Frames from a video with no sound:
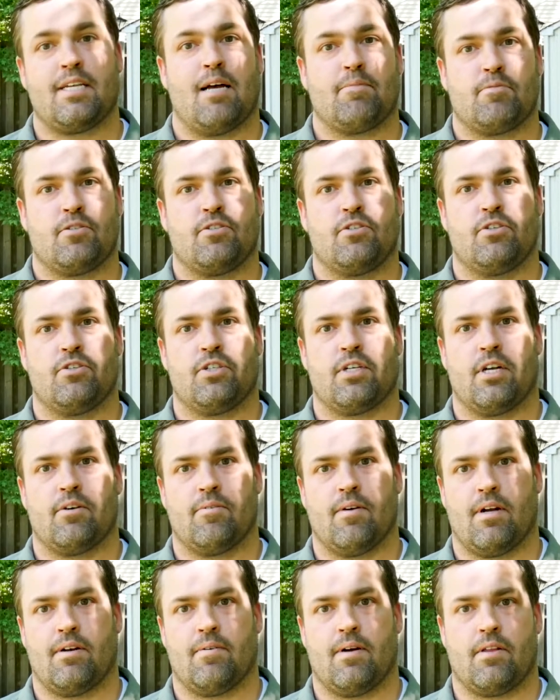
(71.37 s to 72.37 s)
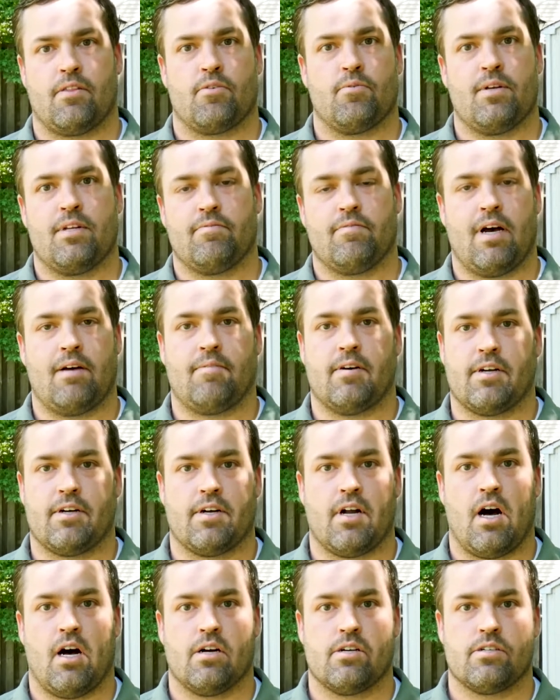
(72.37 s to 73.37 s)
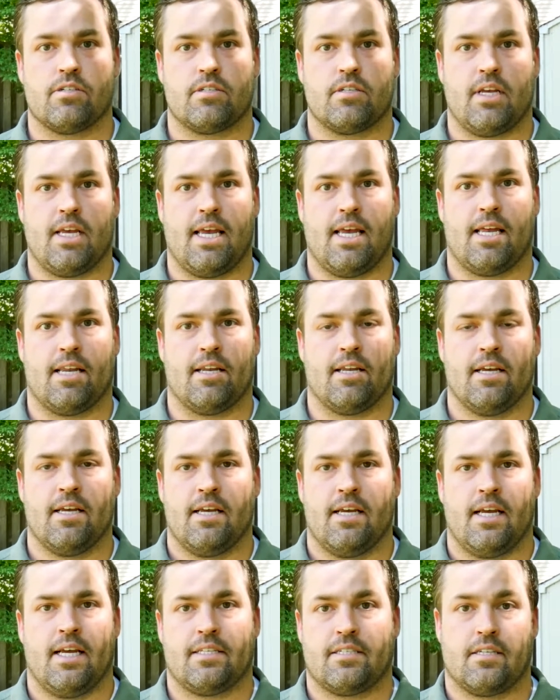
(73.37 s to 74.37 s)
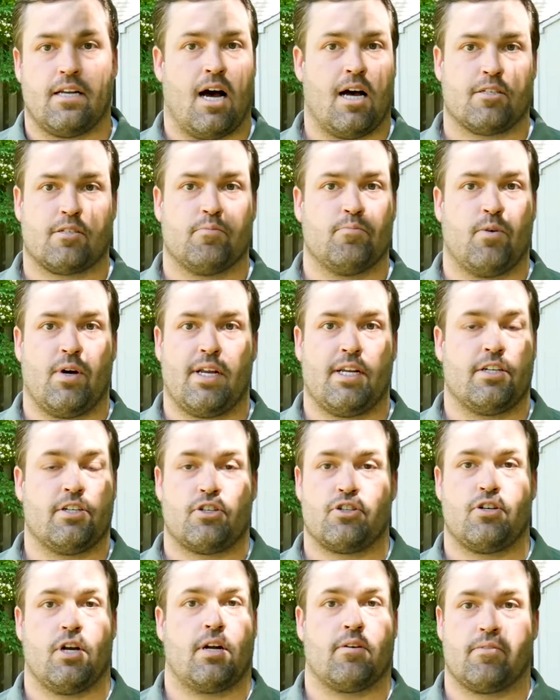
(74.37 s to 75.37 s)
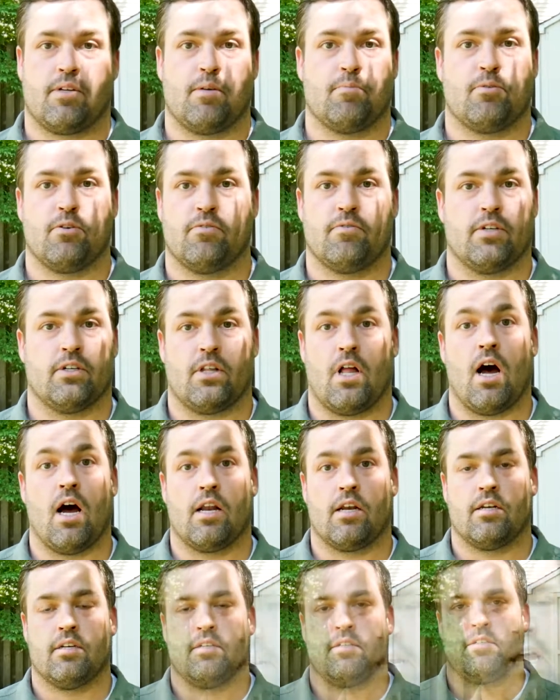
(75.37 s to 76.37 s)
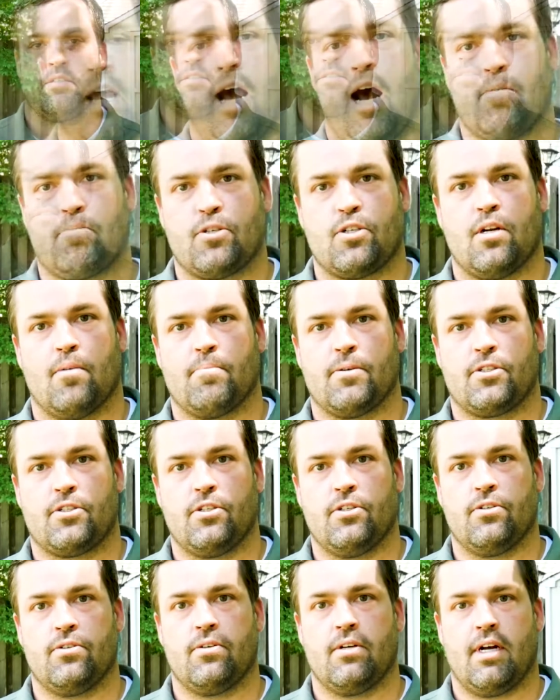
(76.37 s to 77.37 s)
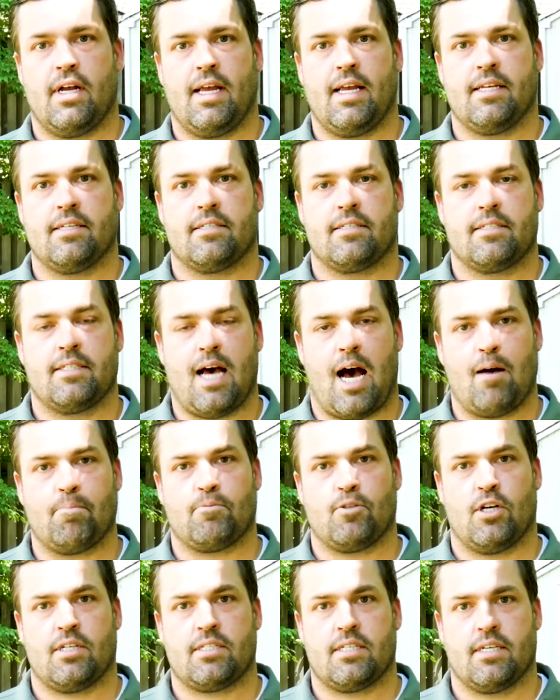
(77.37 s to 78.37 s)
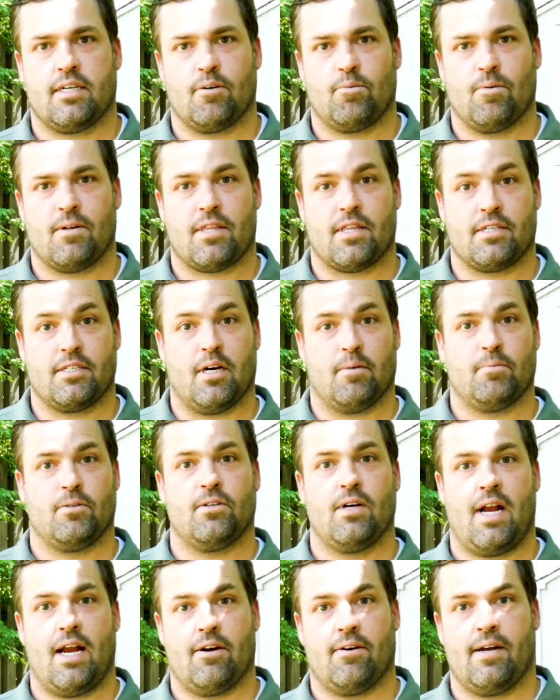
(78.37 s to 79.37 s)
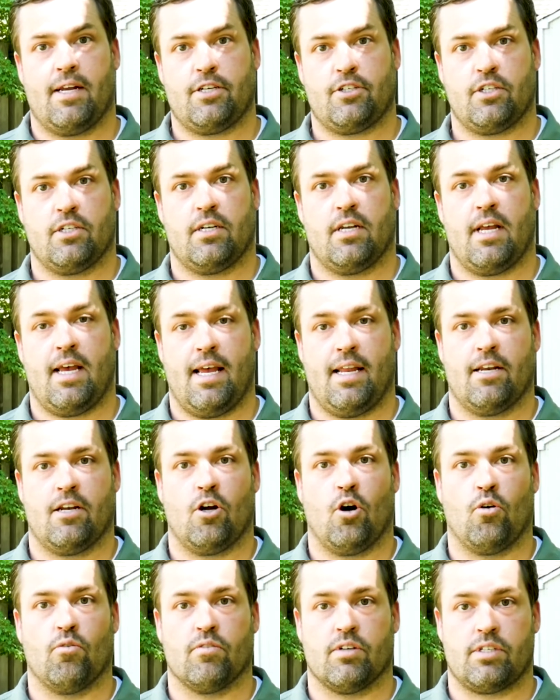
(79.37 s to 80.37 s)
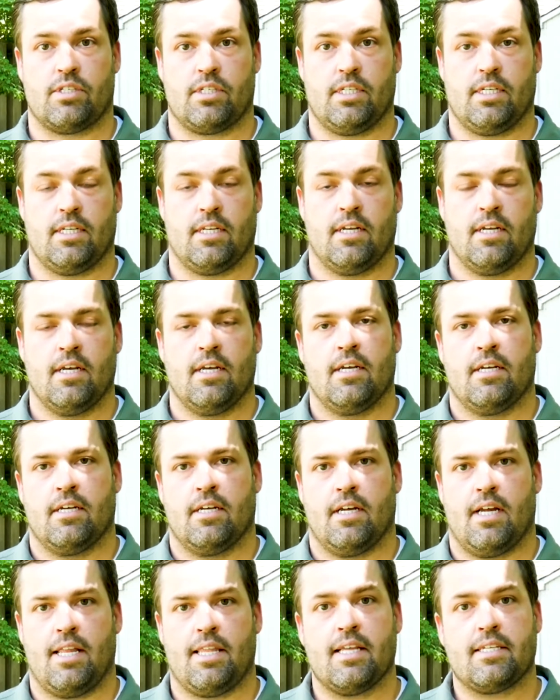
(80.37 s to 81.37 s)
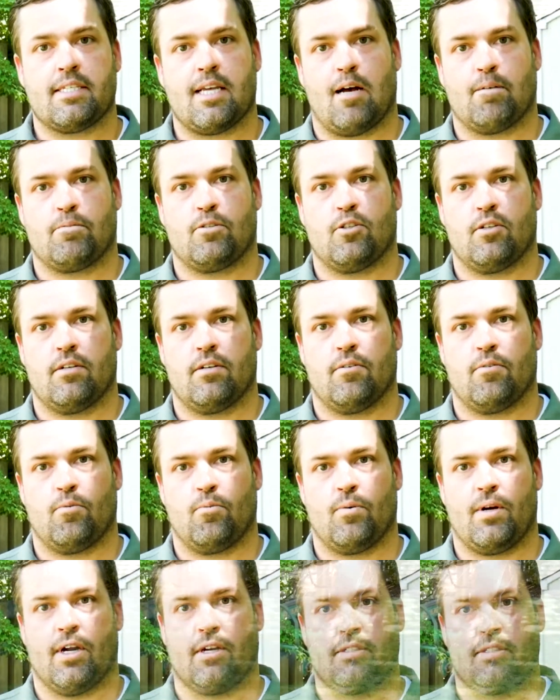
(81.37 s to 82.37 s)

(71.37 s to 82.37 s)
option is usually gonna run around $300 to $500, and it's an awesome way to just generally improve your lawn. Option number 2 is top dressing with a double aeration and an overseed. In this option, we are